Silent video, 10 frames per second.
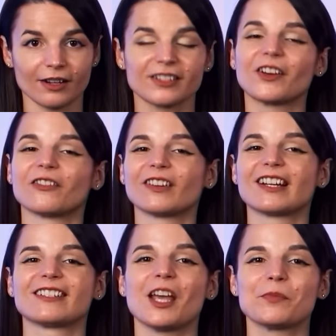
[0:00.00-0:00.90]
So for
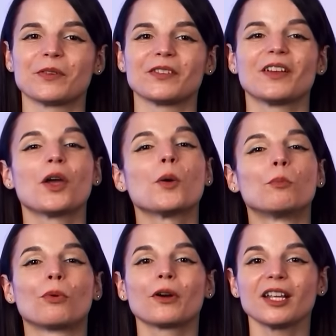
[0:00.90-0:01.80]
example,
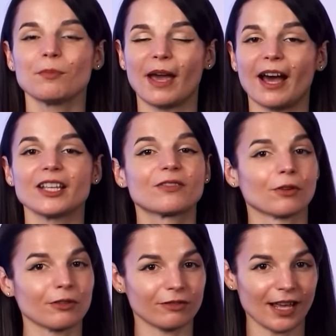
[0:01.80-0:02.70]
boarding pass for
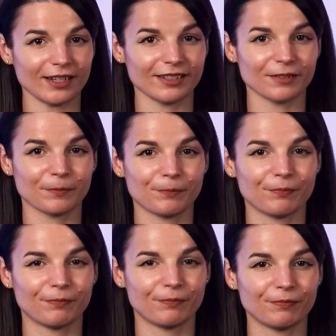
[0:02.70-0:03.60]
the flight.
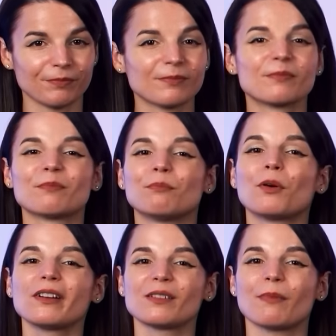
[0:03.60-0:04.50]

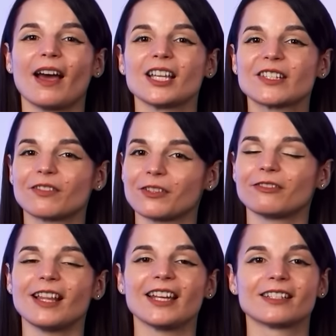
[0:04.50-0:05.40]
Boarding pass for the
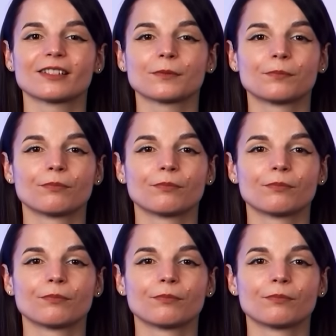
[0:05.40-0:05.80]
flight.